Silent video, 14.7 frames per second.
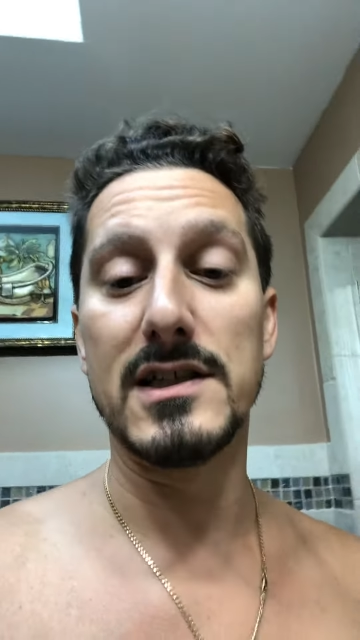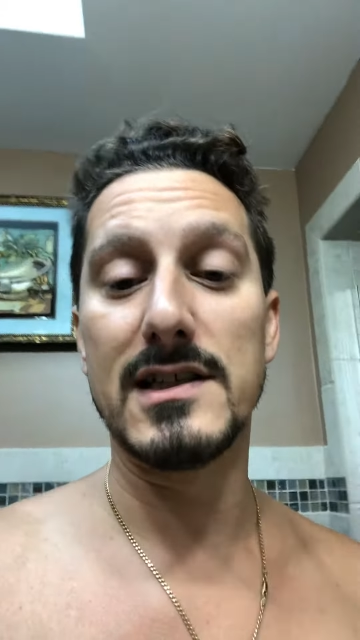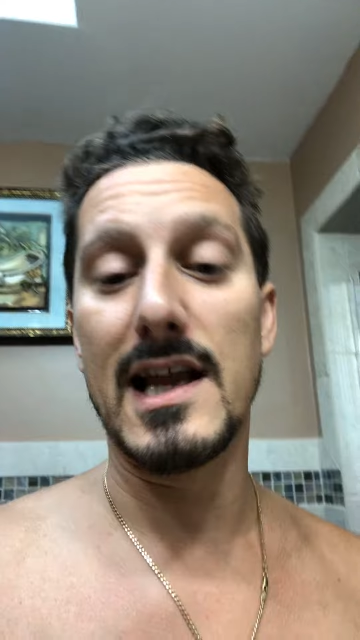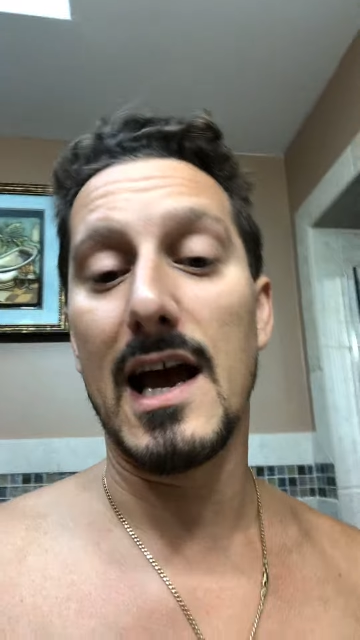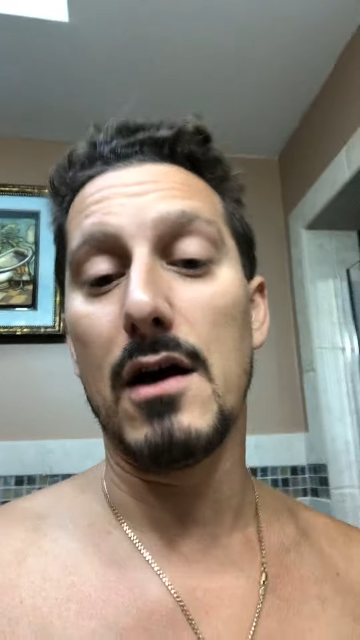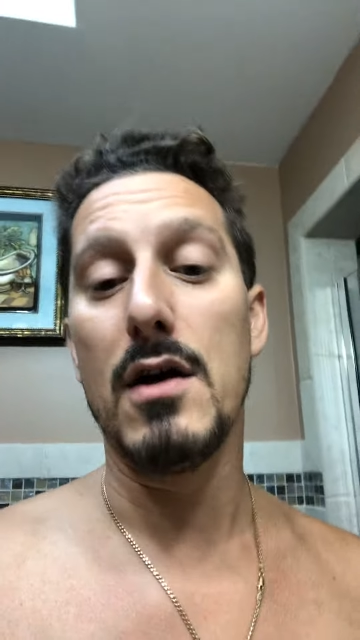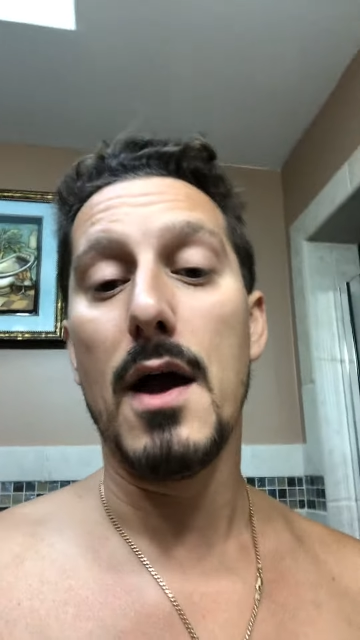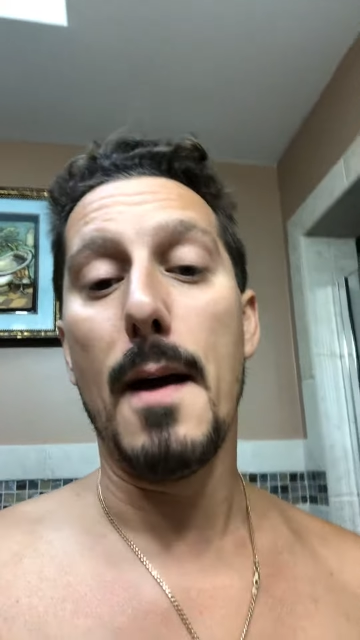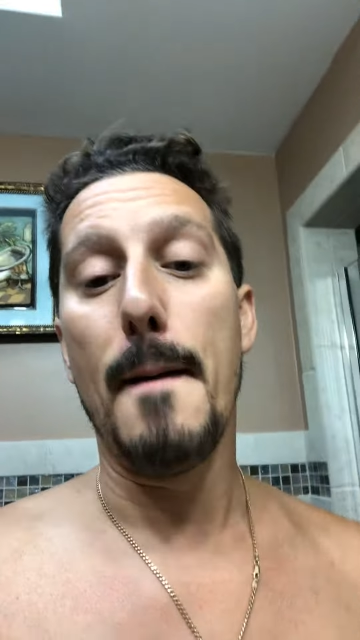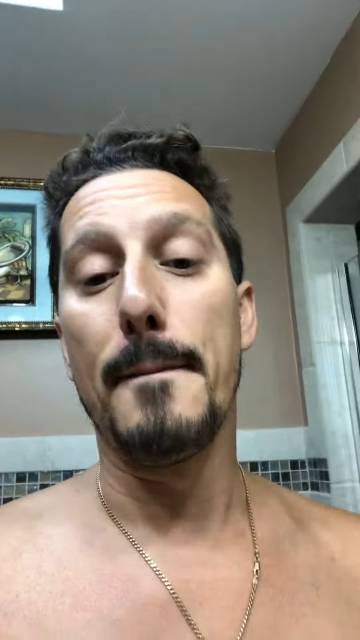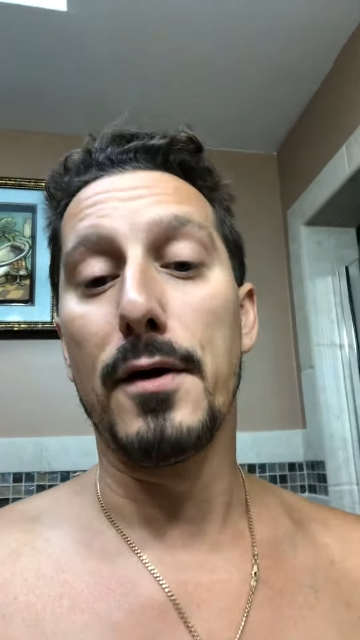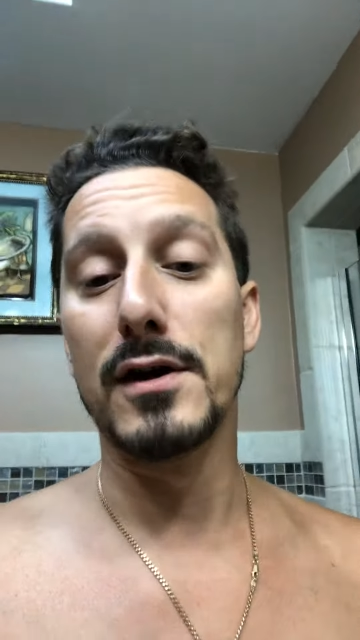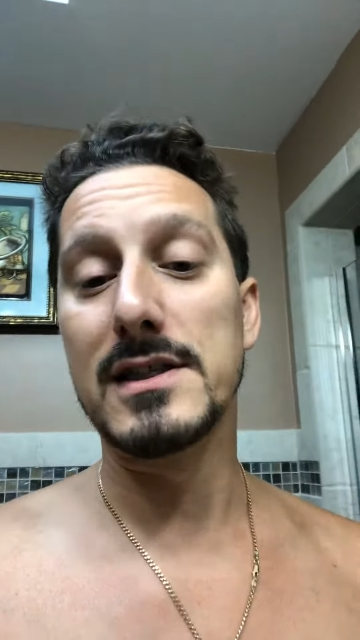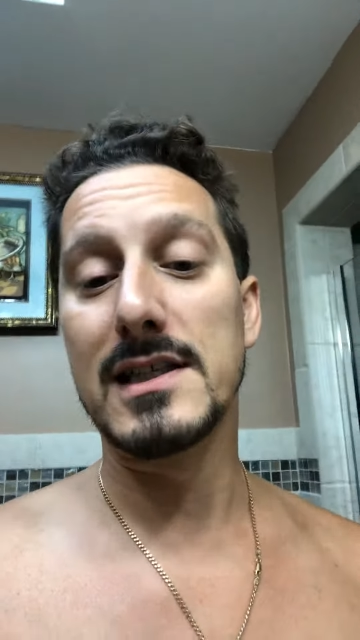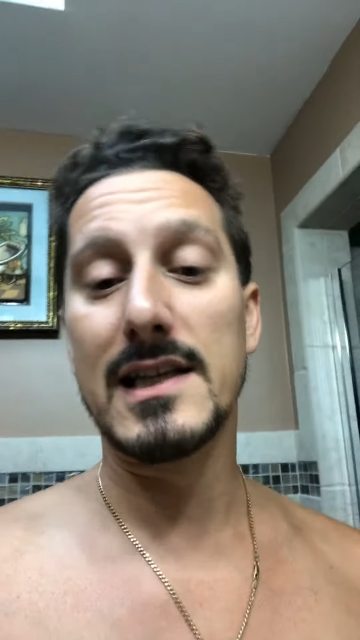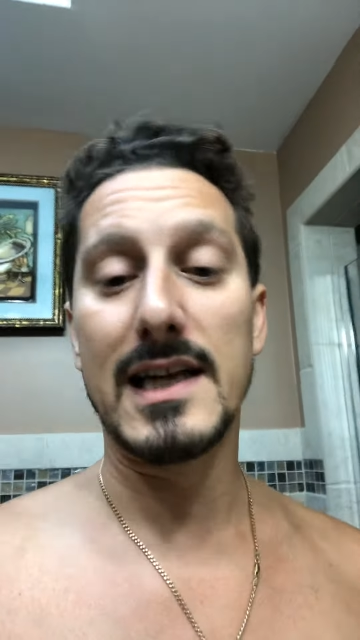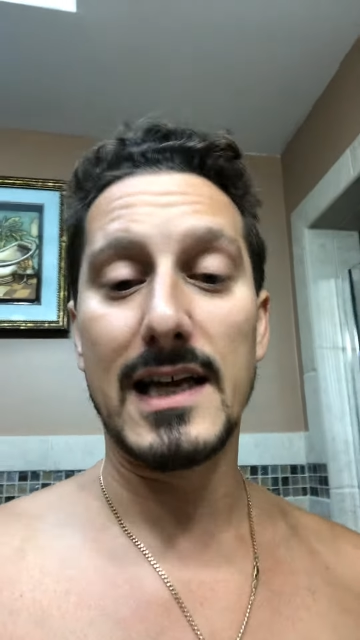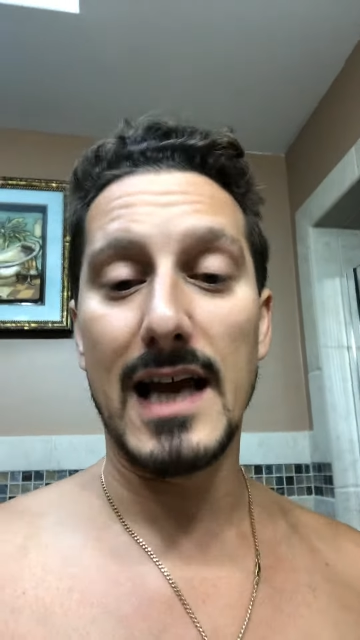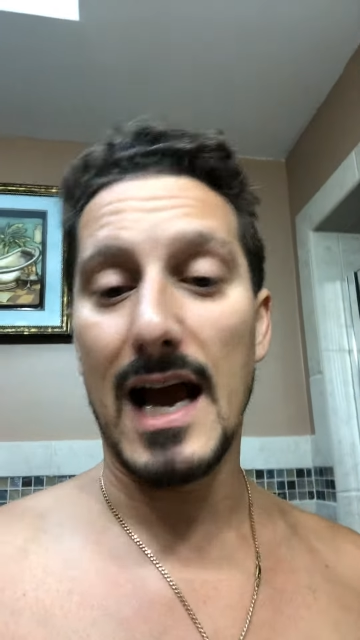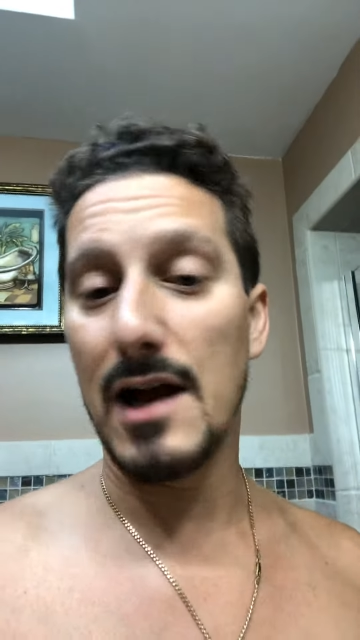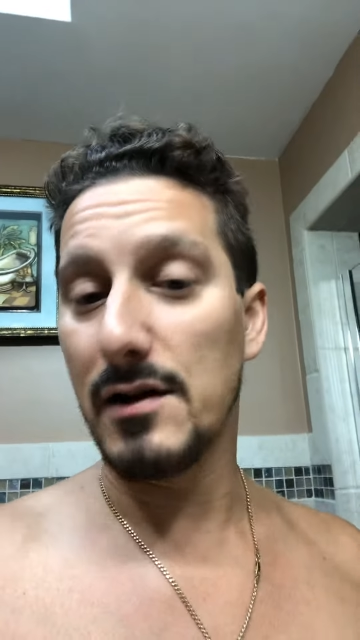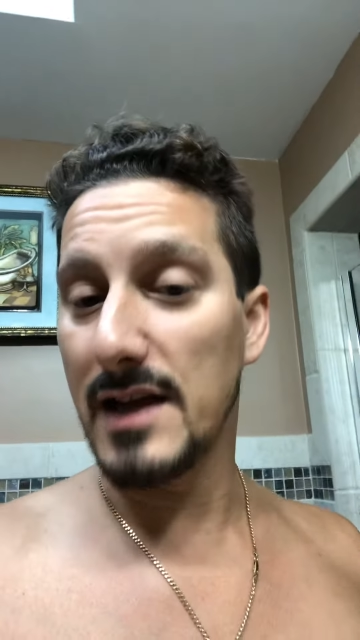Now, personally,
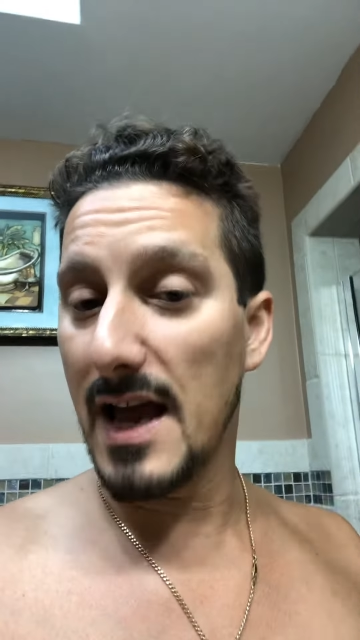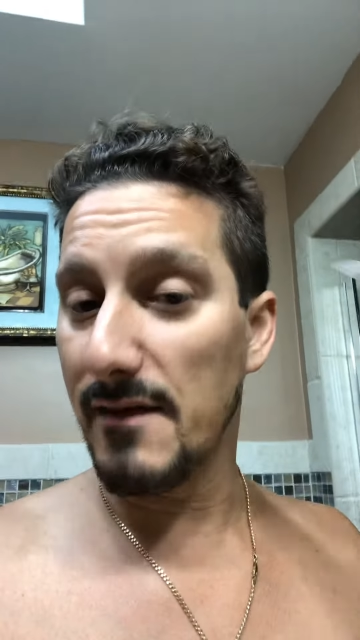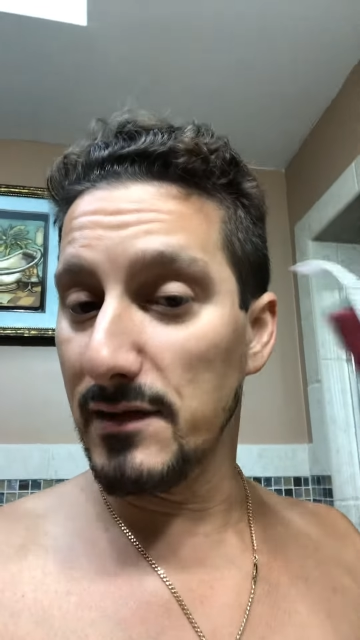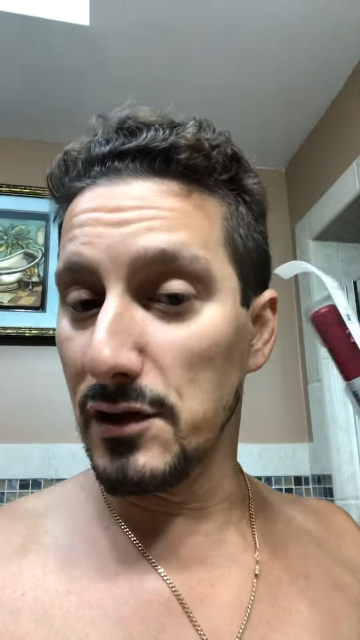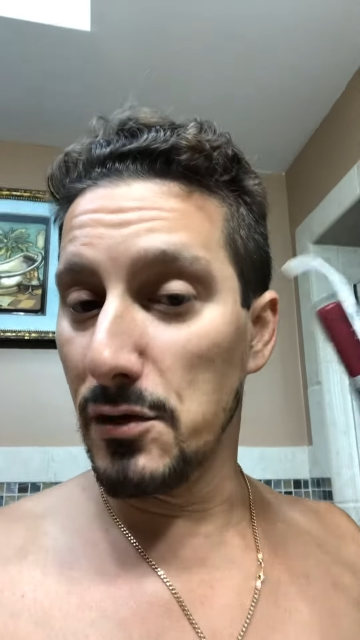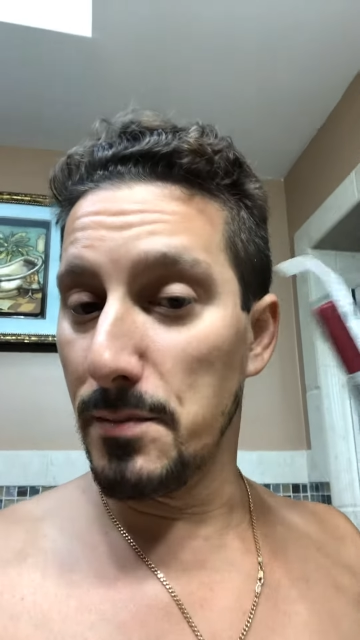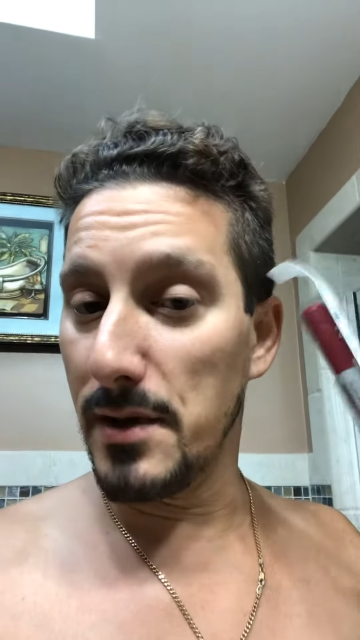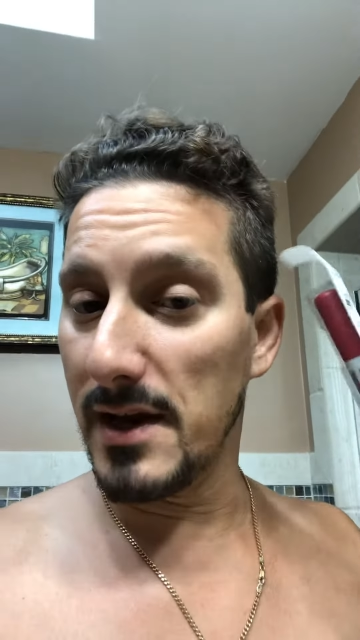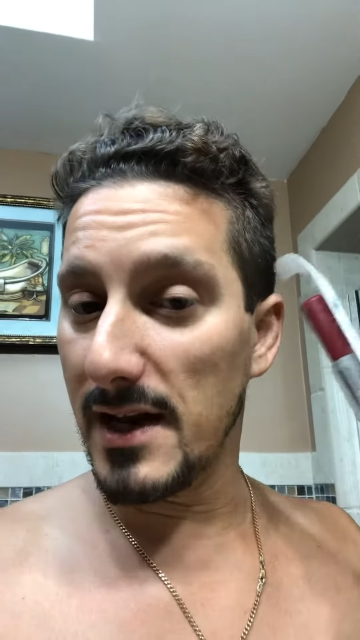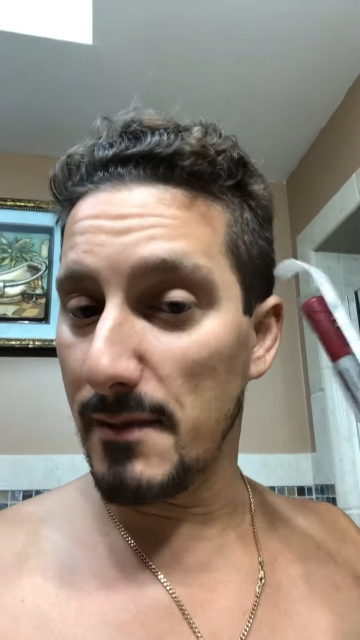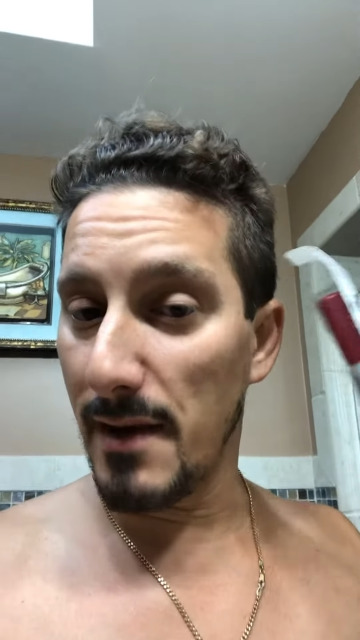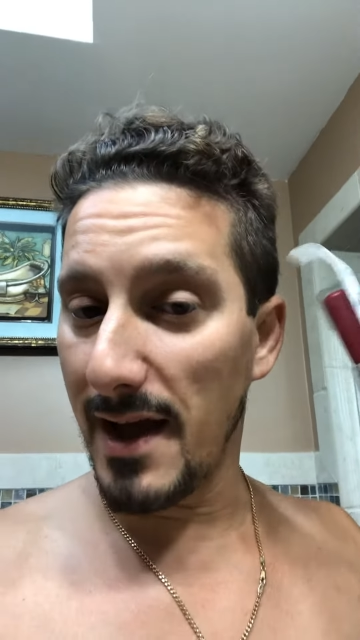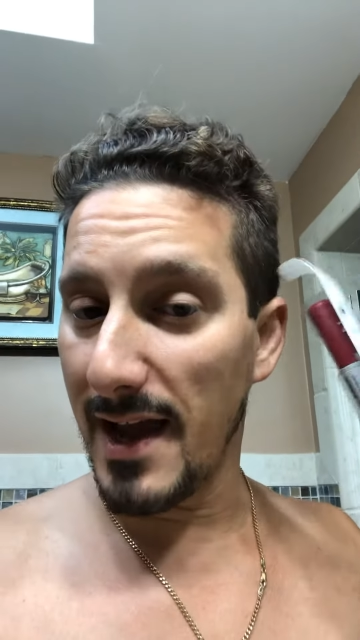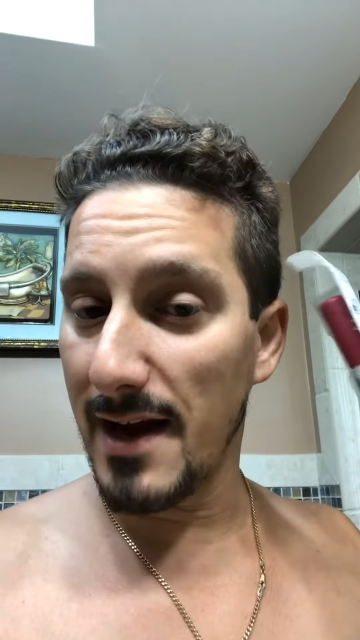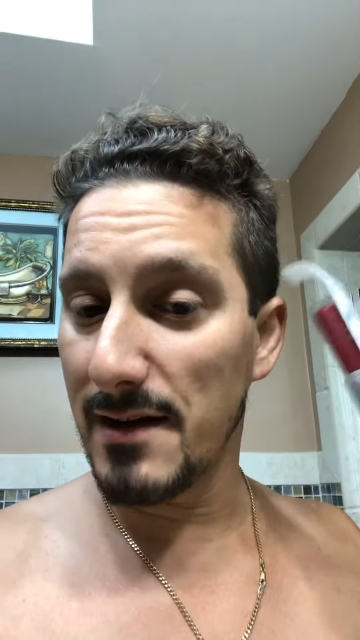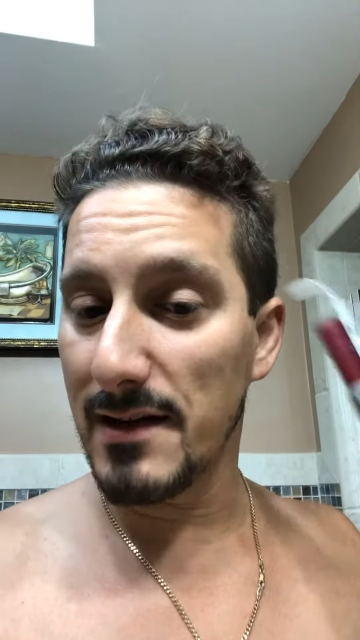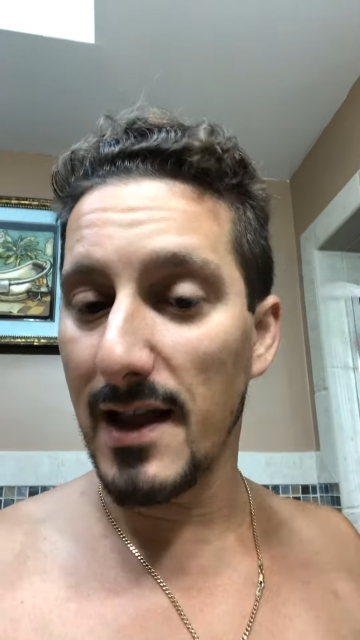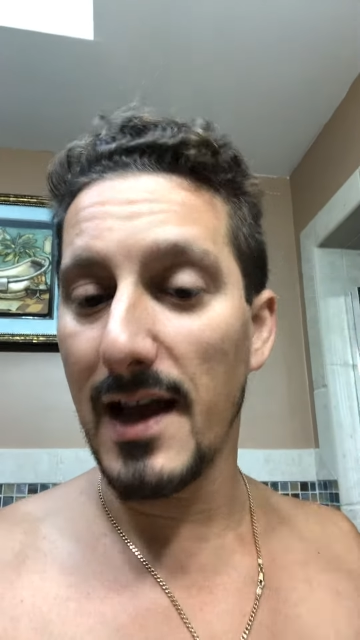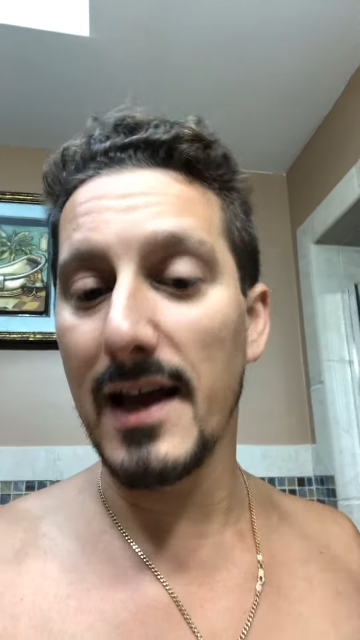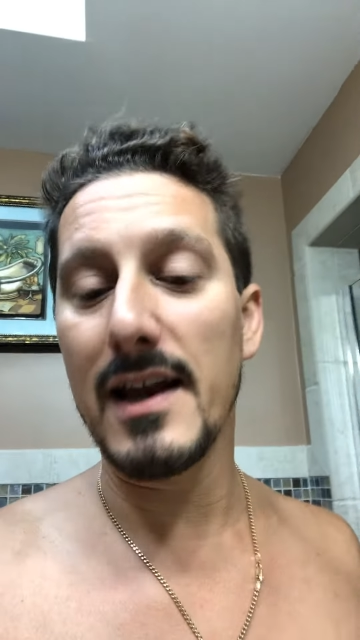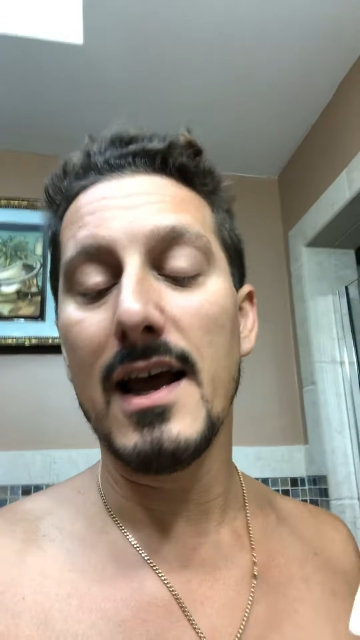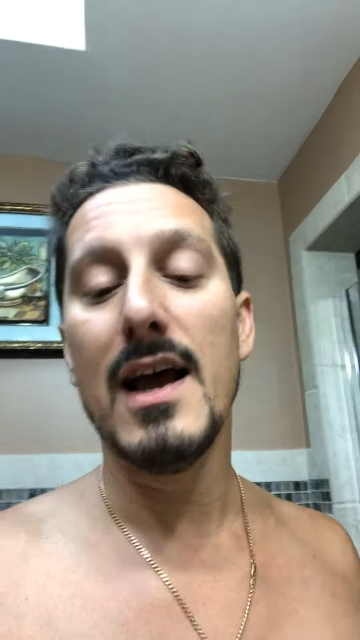I only have a little bit in my hairline.